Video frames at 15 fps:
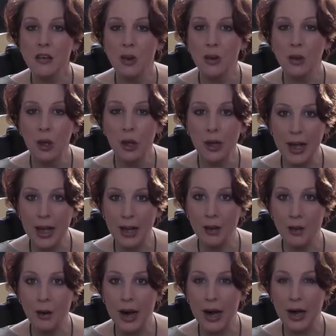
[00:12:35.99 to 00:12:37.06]
So look
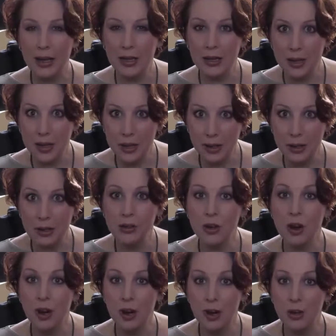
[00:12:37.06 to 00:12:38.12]
at your ideal
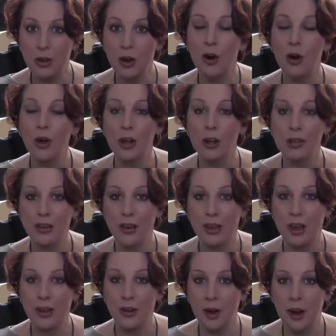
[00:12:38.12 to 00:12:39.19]
target audience
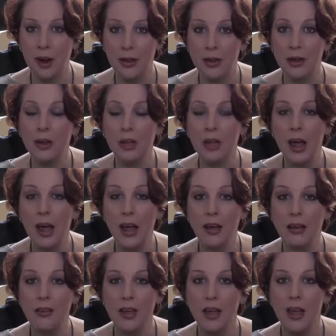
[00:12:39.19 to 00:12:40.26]
again, your ideal
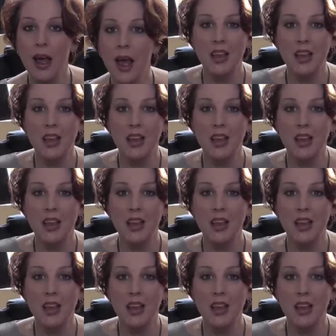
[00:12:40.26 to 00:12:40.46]
client.